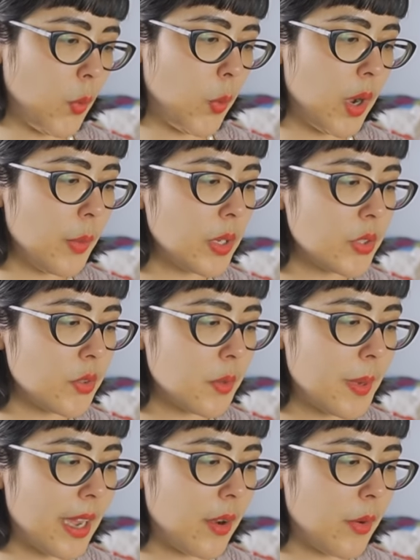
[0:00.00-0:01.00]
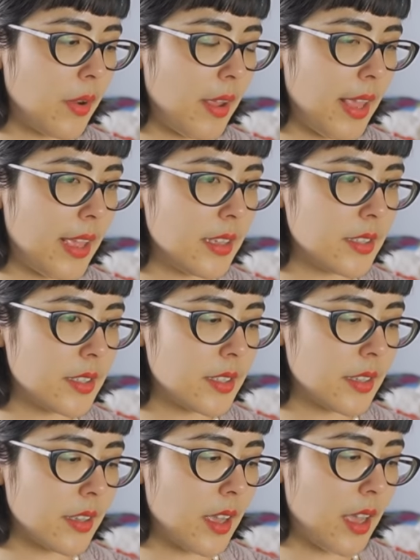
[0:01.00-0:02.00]
what I want to talk about
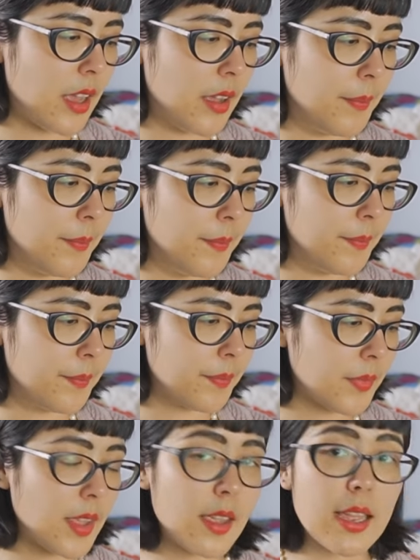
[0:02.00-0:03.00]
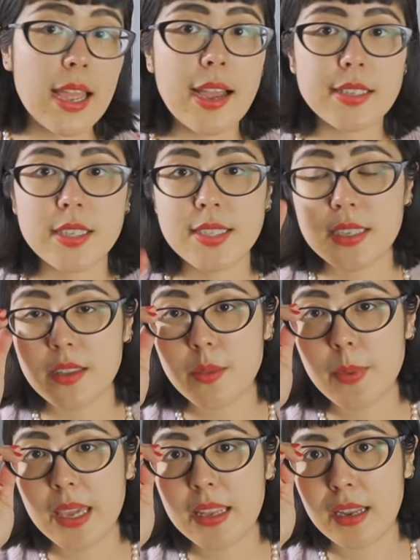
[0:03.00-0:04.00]
is, um, as I said at
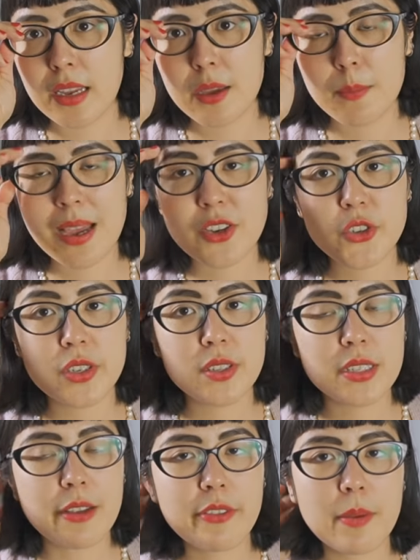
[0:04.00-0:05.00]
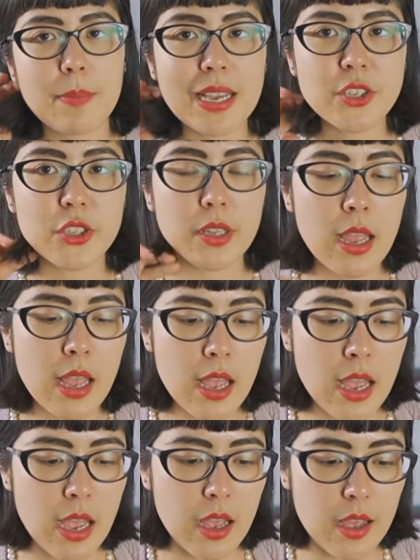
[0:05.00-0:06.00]
the beginning, compassion and self-compassion.
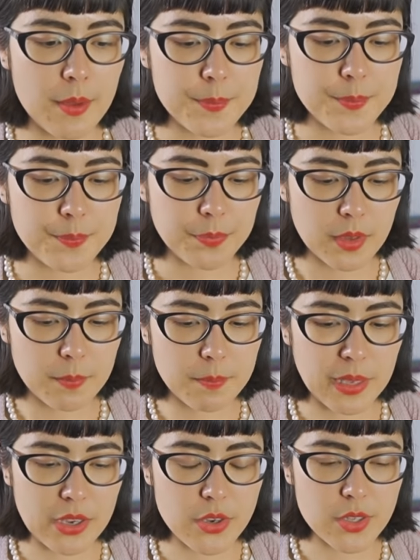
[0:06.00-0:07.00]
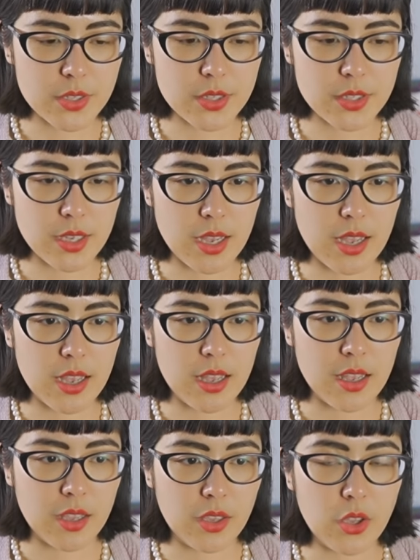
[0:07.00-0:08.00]
Um, because
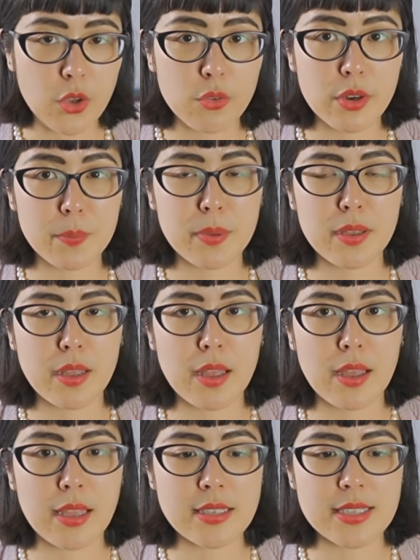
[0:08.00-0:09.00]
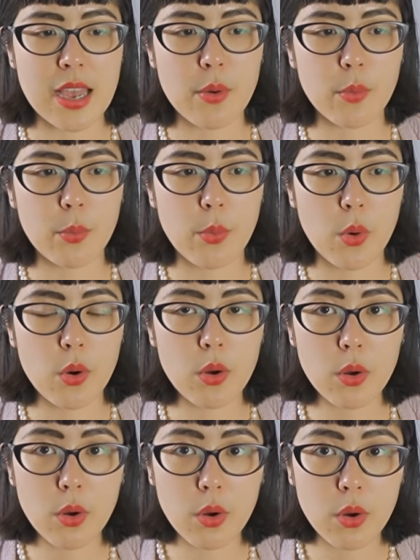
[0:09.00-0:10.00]
uh, Europe uh, is at
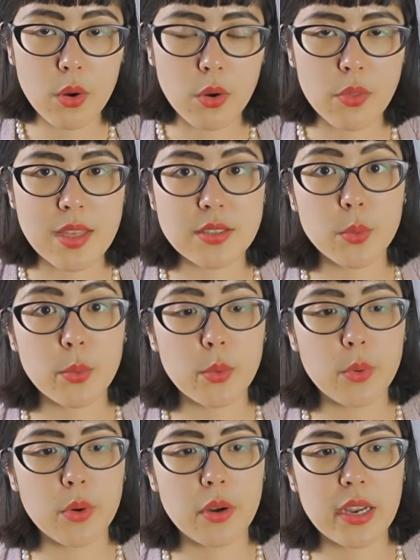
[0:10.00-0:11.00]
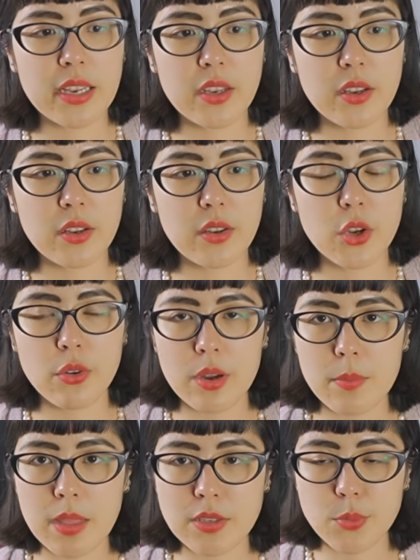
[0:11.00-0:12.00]
war, or there's a war in
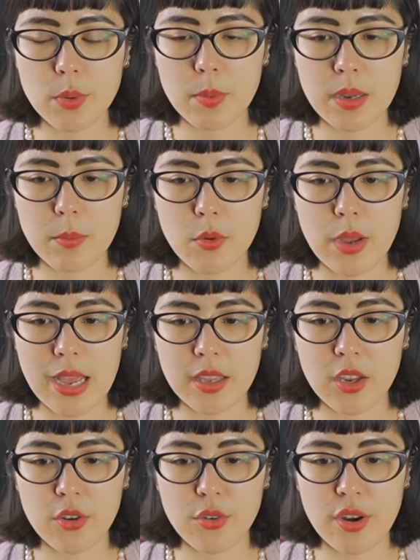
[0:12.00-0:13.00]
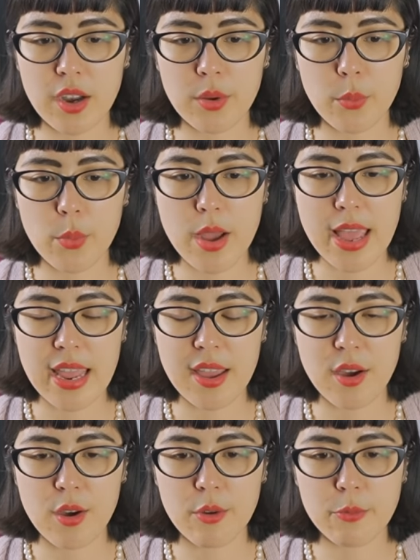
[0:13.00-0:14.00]
Europe, that's probably a more accurate
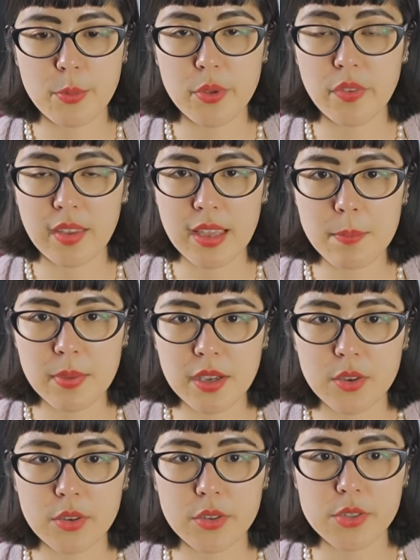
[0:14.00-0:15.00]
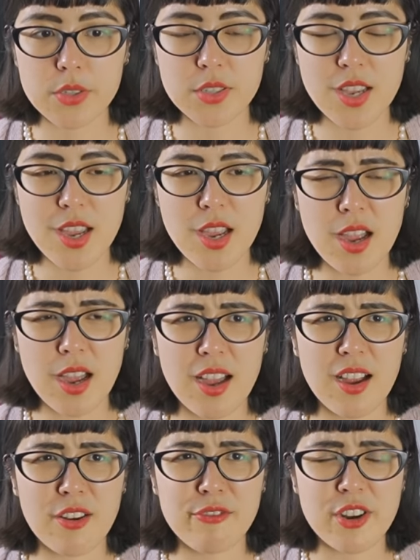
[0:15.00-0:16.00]
way of putting it because
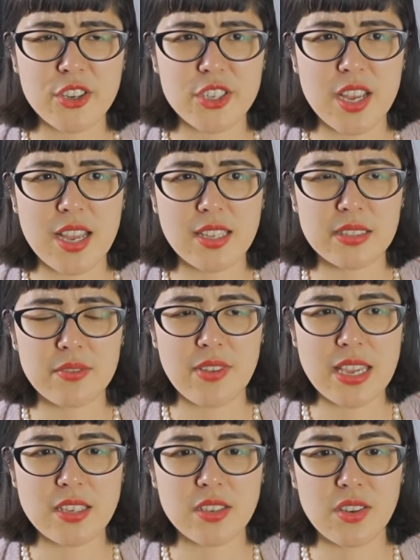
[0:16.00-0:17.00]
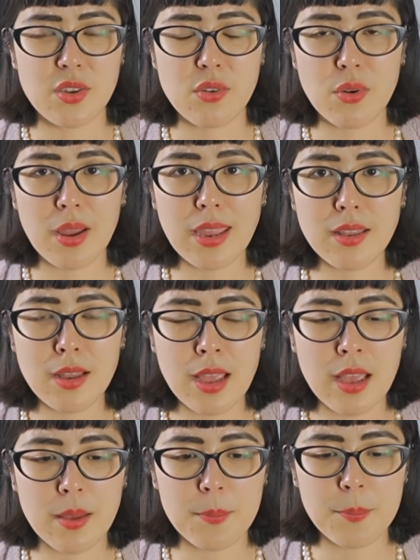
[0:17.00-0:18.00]
uh, Russia has invaded Ukraine
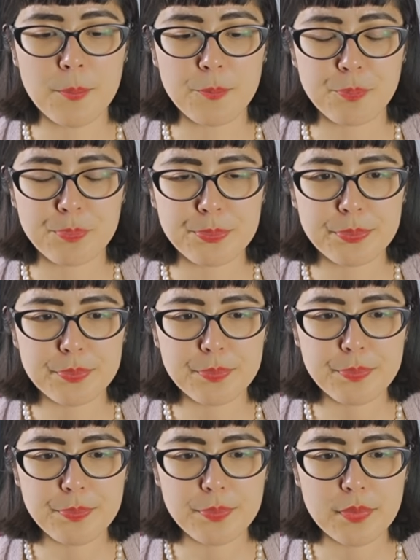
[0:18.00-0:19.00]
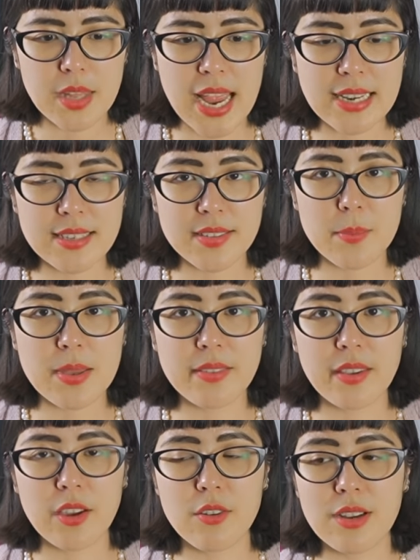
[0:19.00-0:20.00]
um, and is
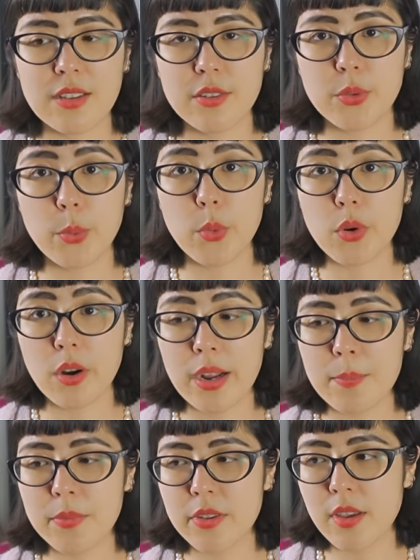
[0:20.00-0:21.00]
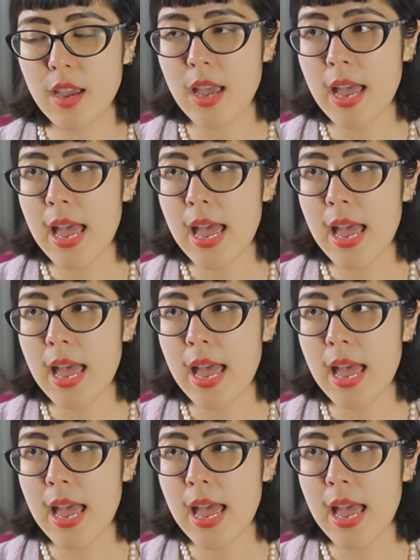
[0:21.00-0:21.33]
committing horrendous war crimes.